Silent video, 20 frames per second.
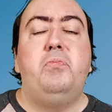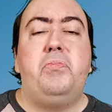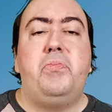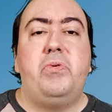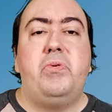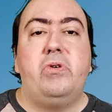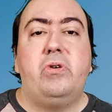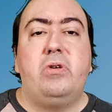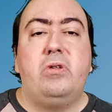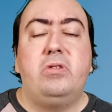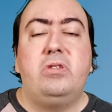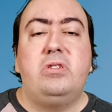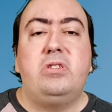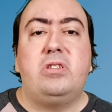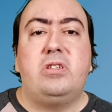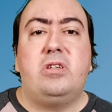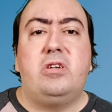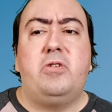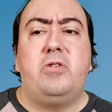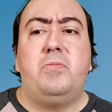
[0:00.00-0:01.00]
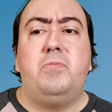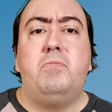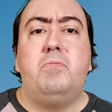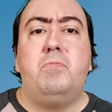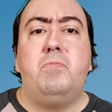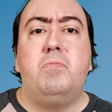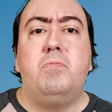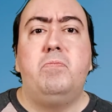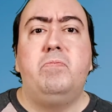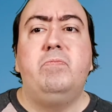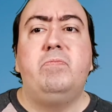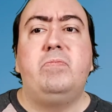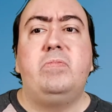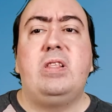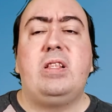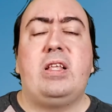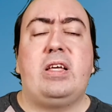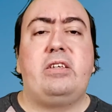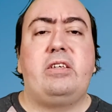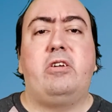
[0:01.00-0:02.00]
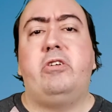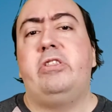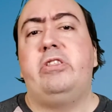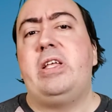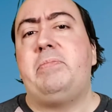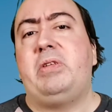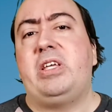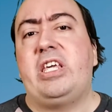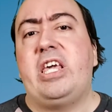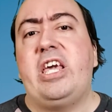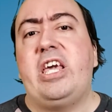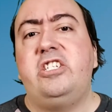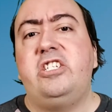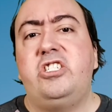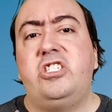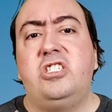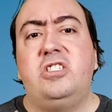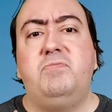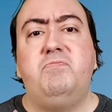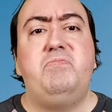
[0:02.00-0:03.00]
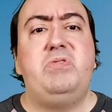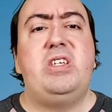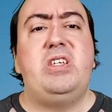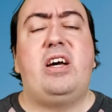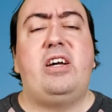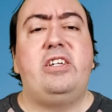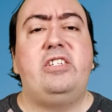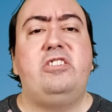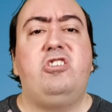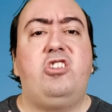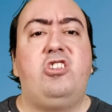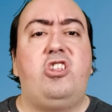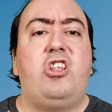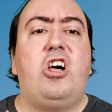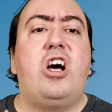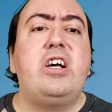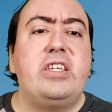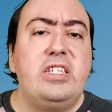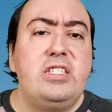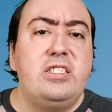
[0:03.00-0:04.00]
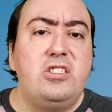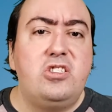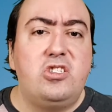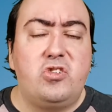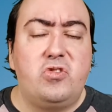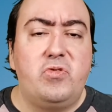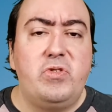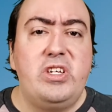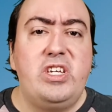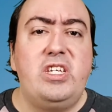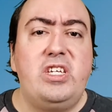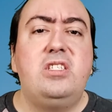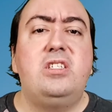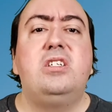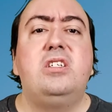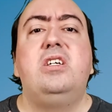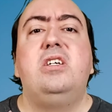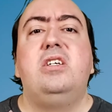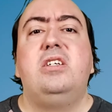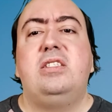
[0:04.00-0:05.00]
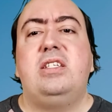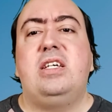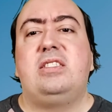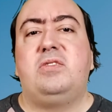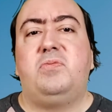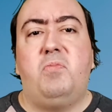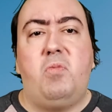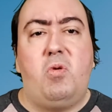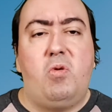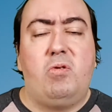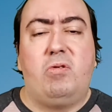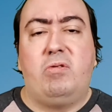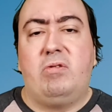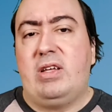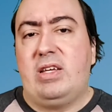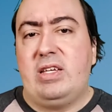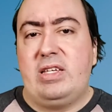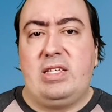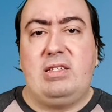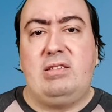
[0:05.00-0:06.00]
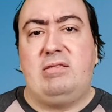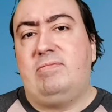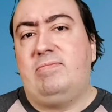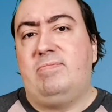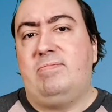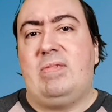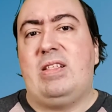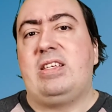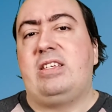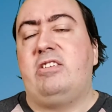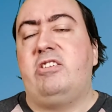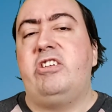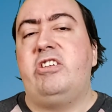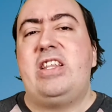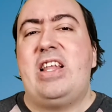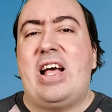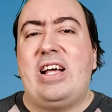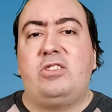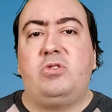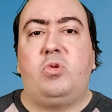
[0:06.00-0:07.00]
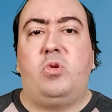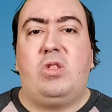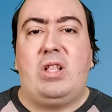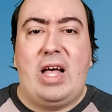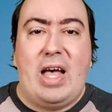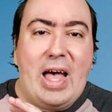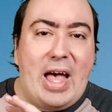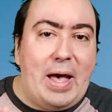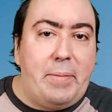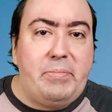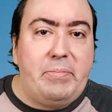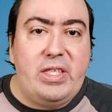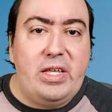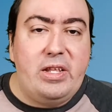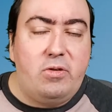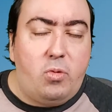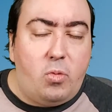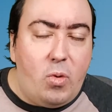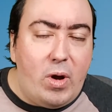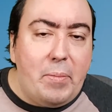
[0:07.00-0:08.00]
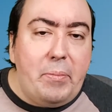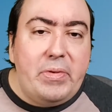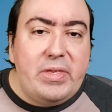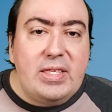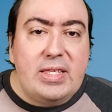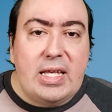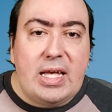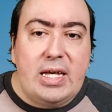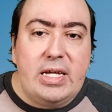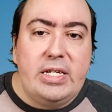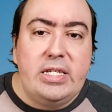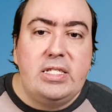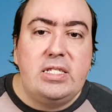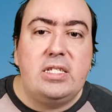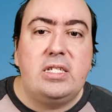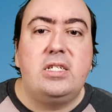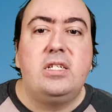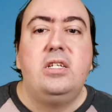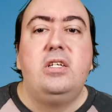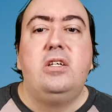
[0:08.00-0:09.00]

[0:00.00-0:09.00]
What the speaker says: build like an application behind a login screen that's more like like an actual app than a website,